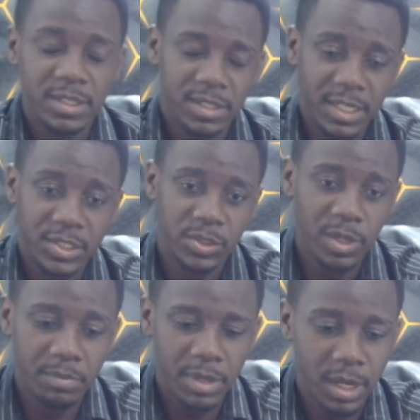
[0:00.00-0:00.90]
let's talk
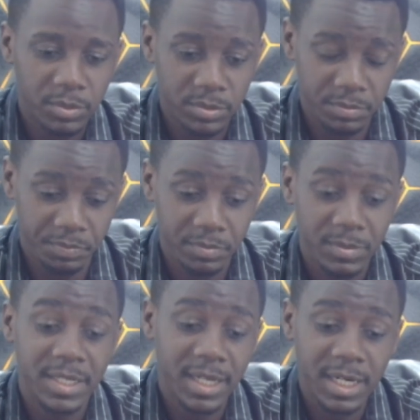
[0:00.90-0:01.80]
about
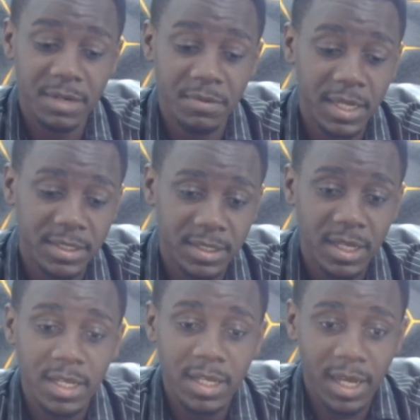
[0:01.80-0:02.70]
Declan Rice
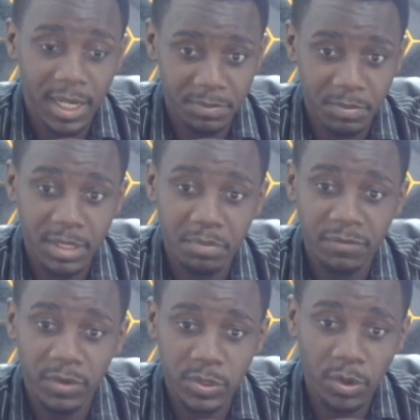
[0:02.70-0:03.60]
as being
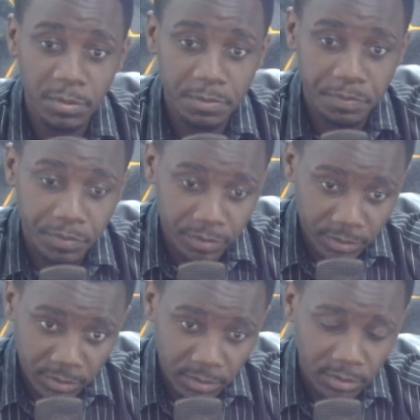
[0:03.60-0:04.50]
pivotal,
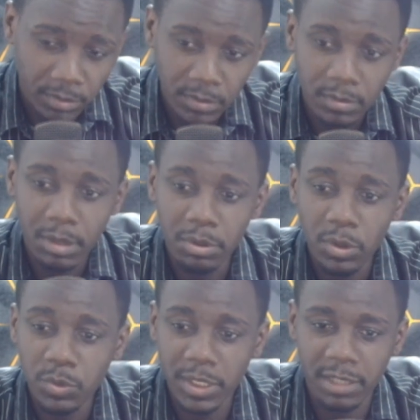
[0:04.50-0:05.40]

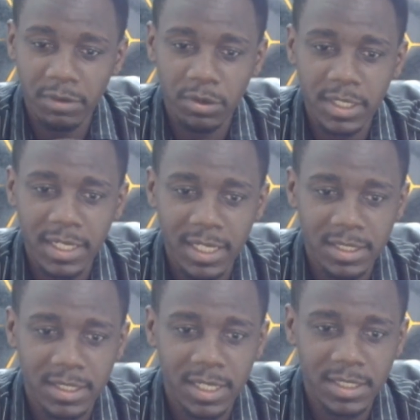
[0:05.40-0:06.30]
because what Everton did
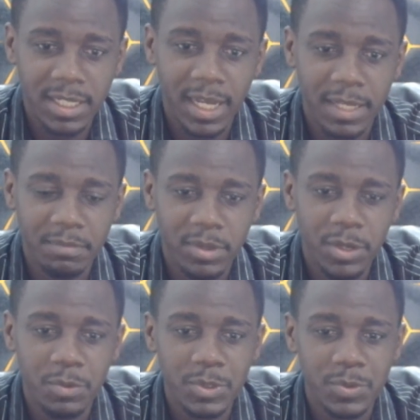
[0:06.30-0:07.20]
last time
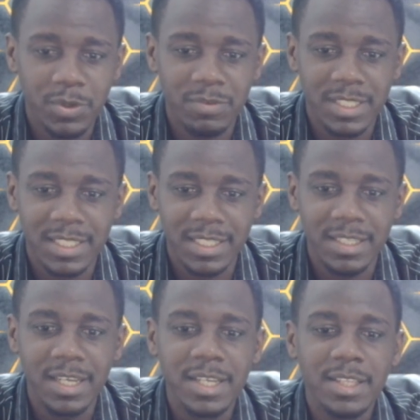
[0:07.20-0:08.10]
was to obviously
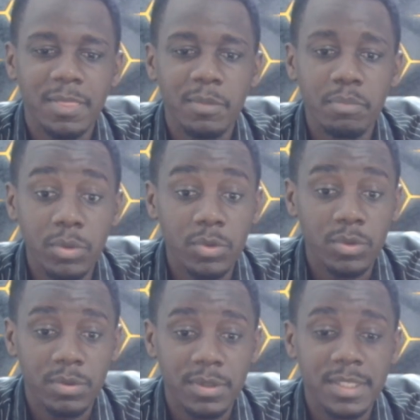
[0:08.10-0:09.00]
bull
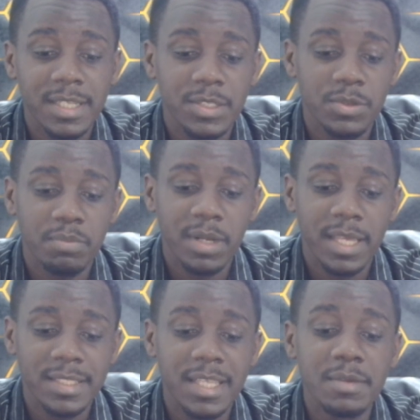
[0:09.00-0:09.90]
these Arsenal
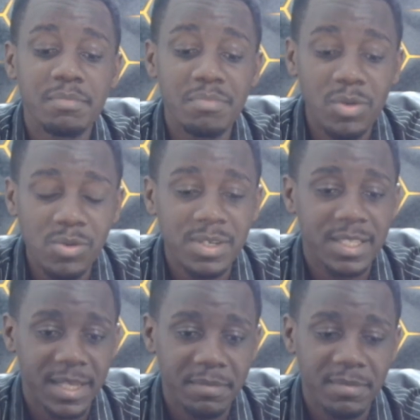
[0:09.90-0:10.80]
players. They bulled
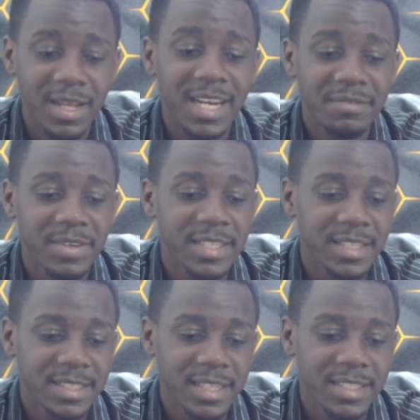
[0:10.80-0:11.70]
them left, right,
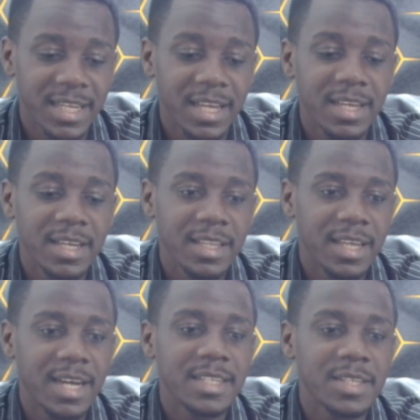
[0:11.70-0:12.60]
and center,
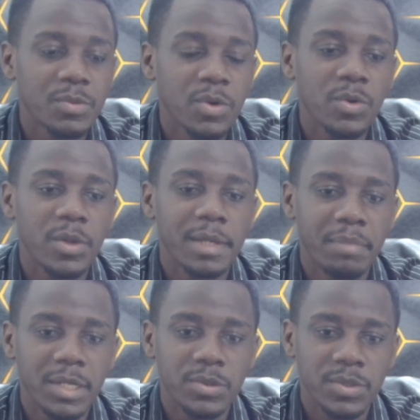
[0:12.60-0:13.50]
and they won all the
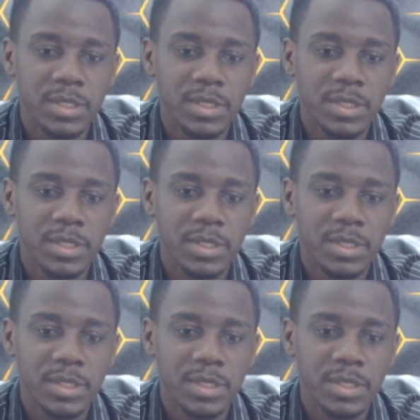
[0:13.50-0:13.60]
battles.